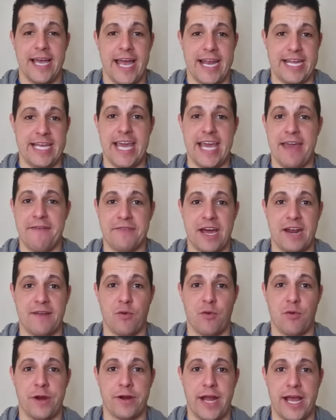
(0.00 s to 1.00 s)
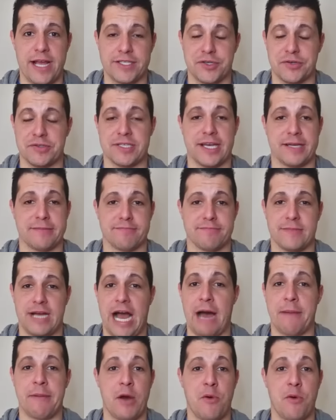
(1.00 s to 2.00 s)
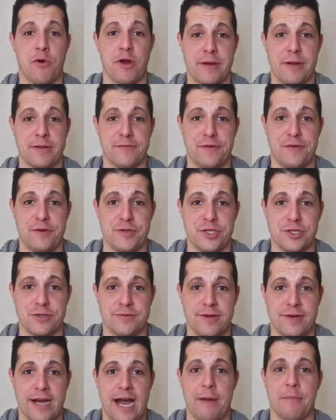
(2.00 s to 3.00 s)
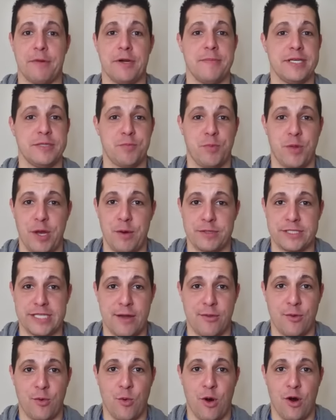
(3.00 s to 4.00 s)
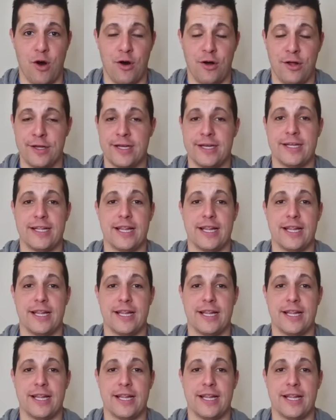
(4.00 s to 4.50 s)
And he gave kind of a weird answer. He's like, I'm not worried about the future. I'm going to miss playing with Tyler Wall.